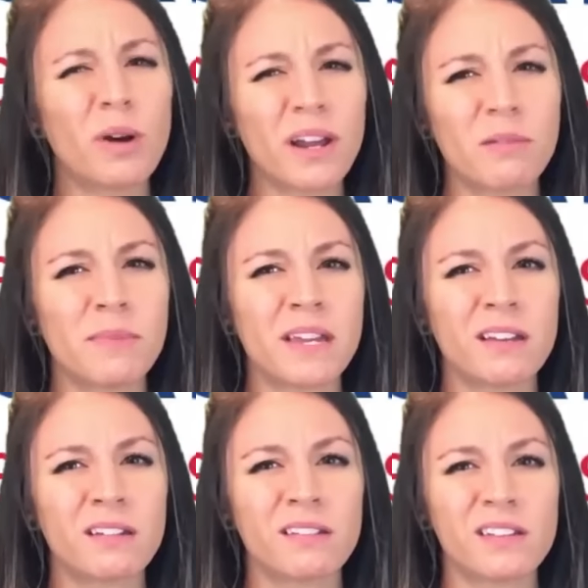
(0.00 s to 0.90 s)
What I
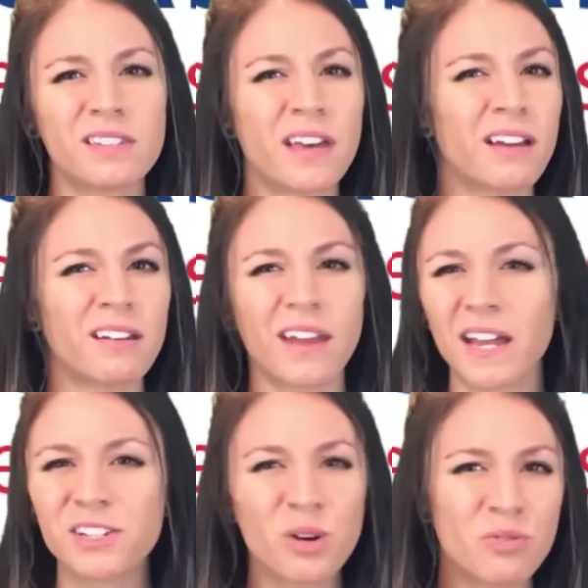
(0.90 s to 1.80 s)
mean is that
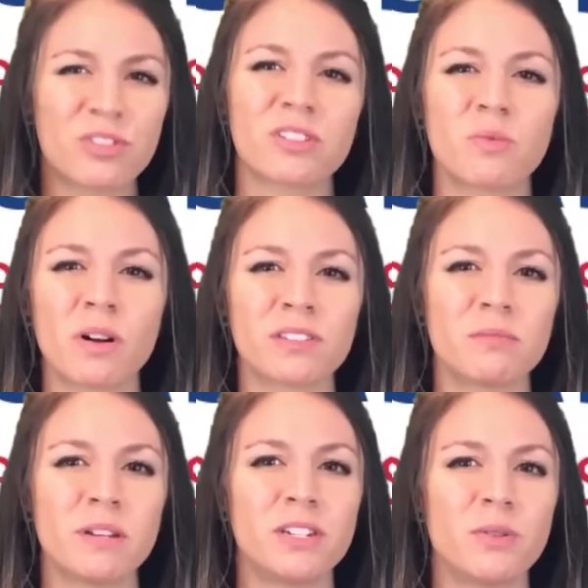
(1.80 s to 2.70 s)
I don't just
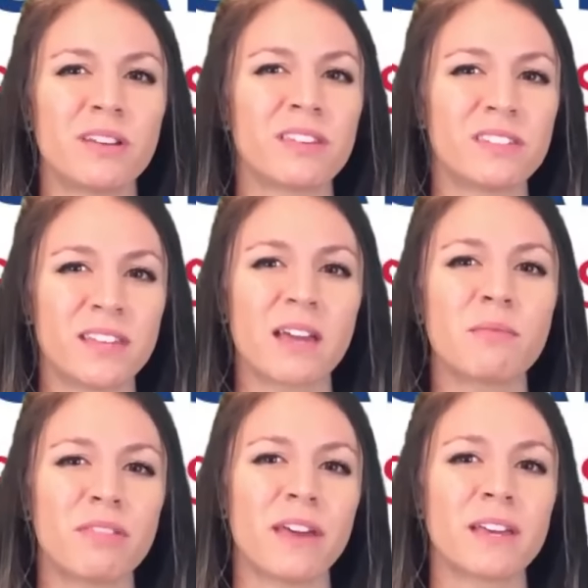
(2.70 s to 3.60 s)
want to be doing the
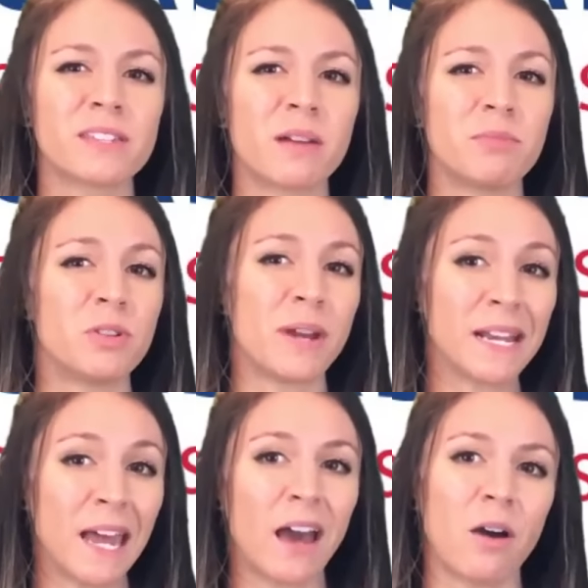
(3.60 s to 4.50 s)
same things I'm
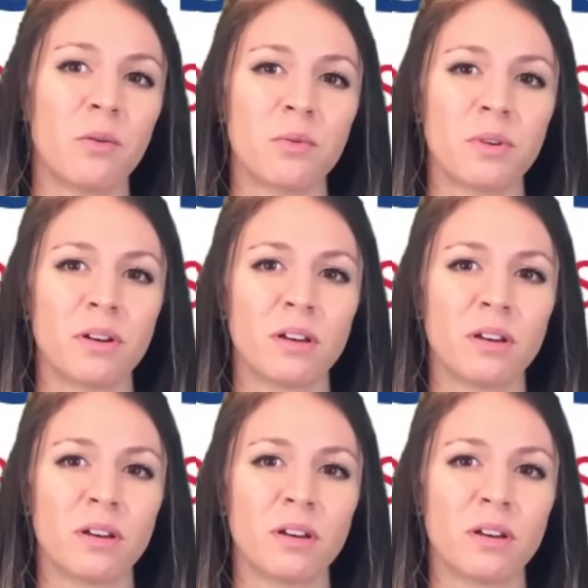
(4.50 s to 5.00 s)
doing now.